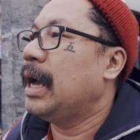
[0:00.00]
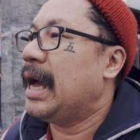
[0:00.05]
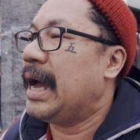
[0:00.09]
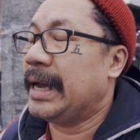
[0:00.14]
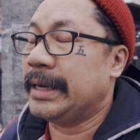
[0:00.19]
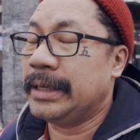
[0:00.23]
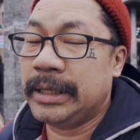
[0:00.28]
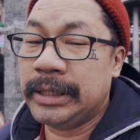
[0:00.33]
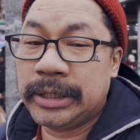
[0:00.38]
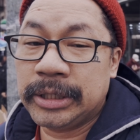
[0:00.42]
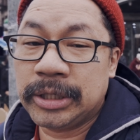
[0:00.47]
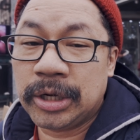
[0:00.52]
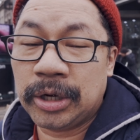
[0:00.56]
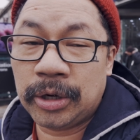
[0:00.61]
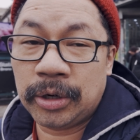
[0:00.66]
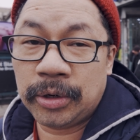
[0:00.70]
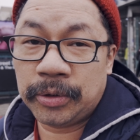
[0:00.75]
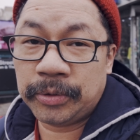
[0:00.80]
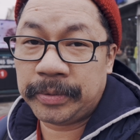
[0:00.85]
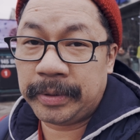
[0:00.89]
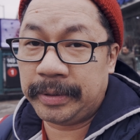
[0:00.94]
I need to
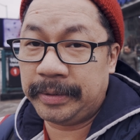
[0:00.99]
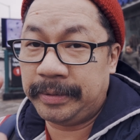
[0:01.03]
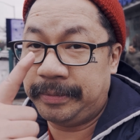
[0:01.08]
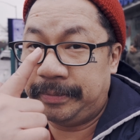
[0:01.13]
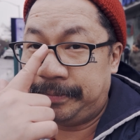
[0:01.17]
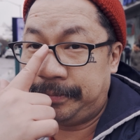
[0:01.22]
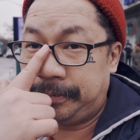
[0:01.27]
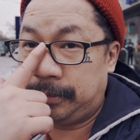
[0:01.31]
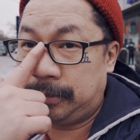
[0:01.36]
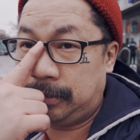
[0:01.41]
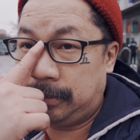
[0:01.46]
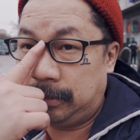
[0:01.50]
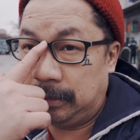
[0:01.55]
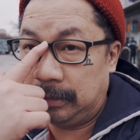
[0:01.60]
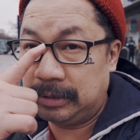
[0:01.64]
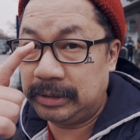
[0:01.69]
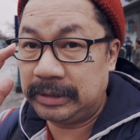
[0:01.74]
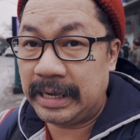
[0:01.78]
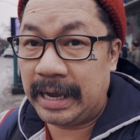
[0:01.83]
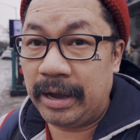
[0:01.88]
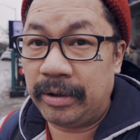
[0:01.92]
go
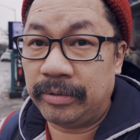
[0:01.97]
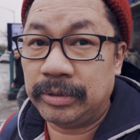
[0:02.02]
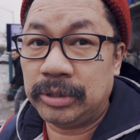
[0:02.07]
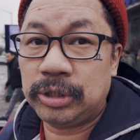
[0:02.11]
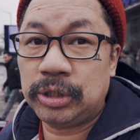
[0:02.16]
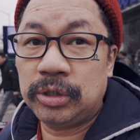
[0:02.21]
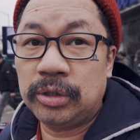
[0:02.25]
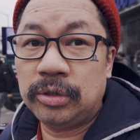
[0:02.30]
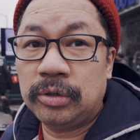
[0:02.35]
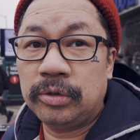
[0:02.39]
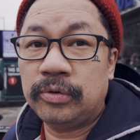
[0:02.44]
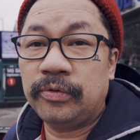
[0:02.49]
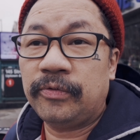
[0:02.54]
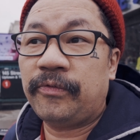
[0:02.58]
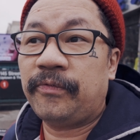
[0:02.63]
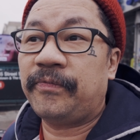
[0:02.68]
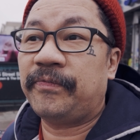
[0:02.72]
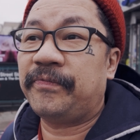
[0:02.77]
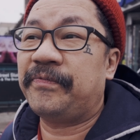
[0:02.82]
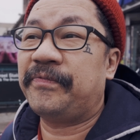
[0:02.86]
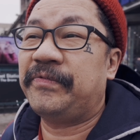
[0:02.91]
down to
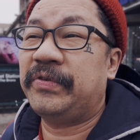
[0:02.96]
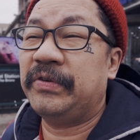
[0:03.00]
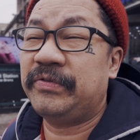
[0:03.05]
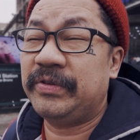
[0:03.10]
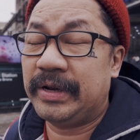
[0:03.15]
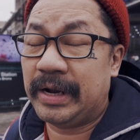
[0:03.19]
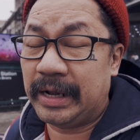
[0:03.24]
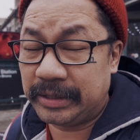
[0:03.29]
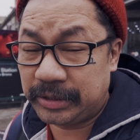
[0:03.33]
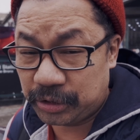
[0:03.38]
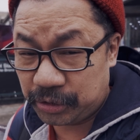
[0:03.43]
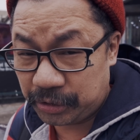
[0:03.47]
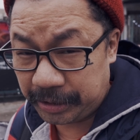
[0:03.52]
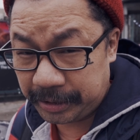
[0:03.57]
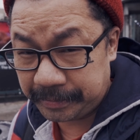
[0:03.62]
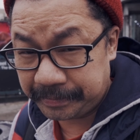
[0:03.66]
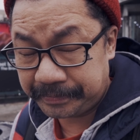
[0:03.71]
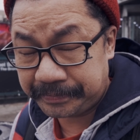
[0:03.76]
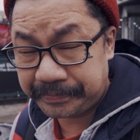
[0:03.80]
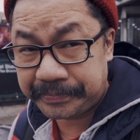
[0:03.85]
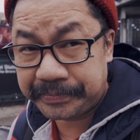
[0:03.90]
59th Street,